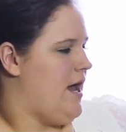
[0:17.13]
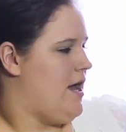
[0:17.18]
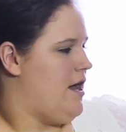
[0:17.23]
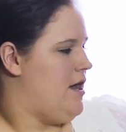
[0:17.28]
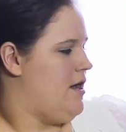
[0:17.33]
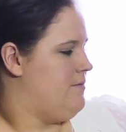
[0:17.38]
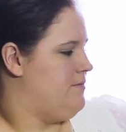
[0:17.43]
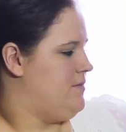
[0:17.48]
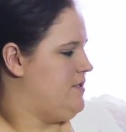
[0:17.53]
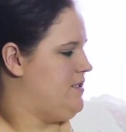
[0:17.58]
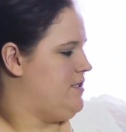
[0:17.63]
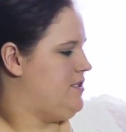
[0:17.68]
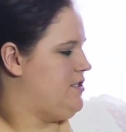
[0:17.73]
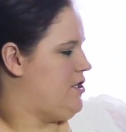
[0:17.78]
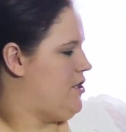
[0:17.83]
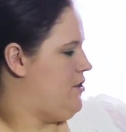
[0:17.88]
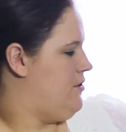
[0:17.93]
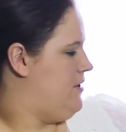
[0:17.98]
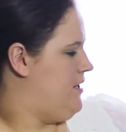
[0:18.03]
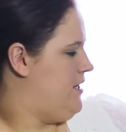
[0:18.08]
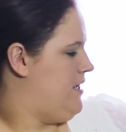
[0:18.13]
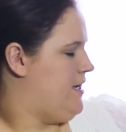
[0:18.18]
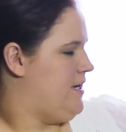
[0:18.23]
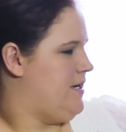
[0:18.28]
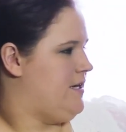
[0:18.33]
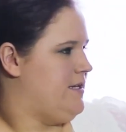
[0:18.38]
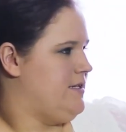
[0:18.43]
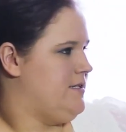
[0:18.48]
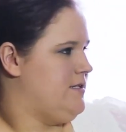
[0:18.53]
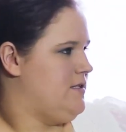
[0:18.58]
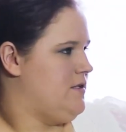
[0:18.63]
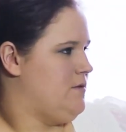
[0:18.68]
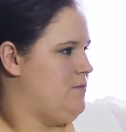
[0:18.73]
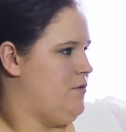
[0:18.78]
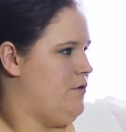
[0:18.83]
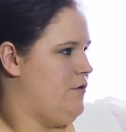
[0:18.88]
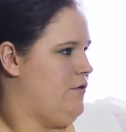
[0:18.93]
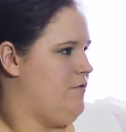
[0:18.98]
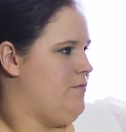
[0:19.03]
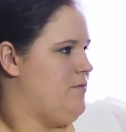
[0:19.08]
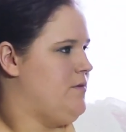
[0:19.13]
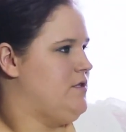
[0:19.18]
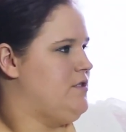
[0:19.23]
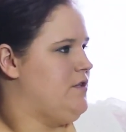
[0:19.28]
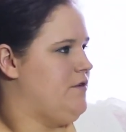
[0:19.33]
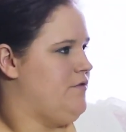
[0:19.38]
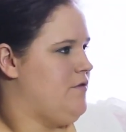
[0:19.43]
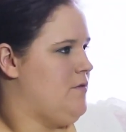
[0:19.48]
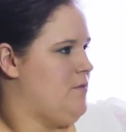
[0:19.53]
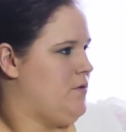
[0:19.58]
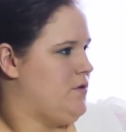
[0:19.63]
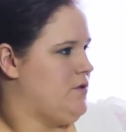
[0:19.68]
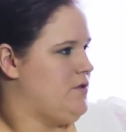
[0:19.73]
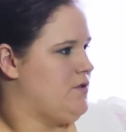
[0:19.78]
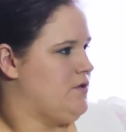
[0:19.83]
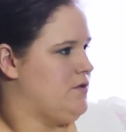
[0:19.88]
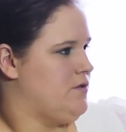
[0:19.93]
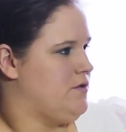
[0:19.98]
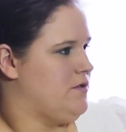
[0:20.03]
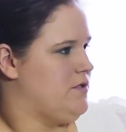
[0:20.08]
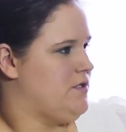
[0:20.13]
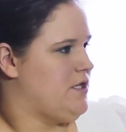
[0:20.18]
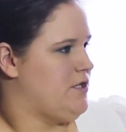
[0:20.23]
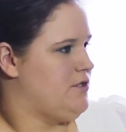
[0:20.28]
Dystonia is the movement of her muscles,